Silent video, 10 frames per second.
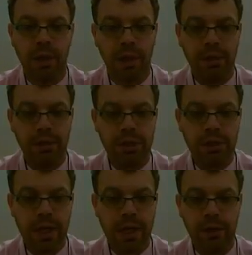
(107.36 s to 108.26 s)
And there's
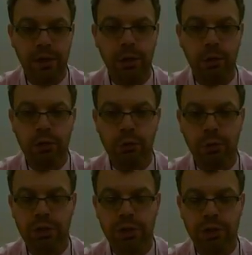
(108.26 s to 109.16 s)
these arrows
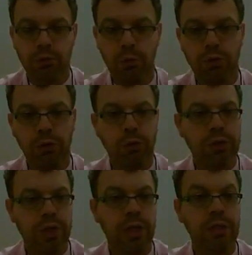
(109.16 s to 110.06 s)
where it says route of the
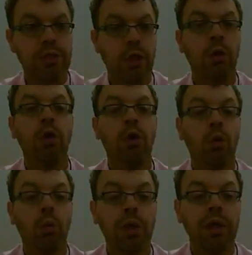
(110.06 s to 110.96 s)
Crusades, so
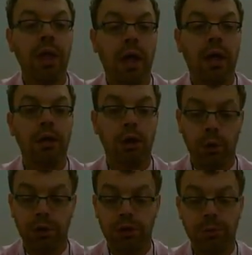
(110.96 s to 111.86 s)
we are
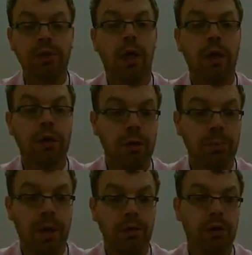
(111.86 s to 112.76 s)
going to be talking
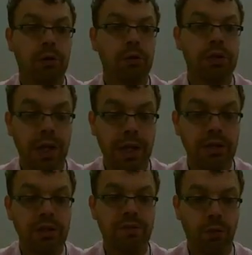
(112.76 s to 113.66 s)
about the
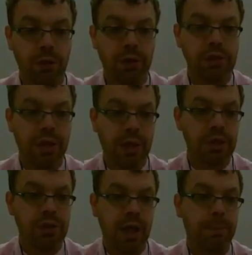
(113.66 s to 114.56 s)
Crusades for this
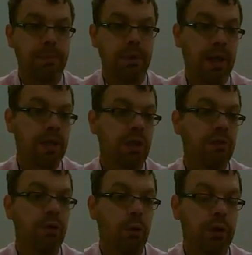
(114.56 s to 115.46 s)
next chapter. That is
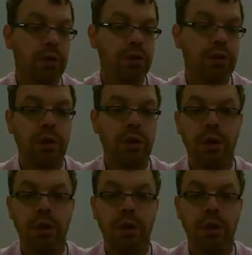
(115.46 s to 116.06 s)
our focus.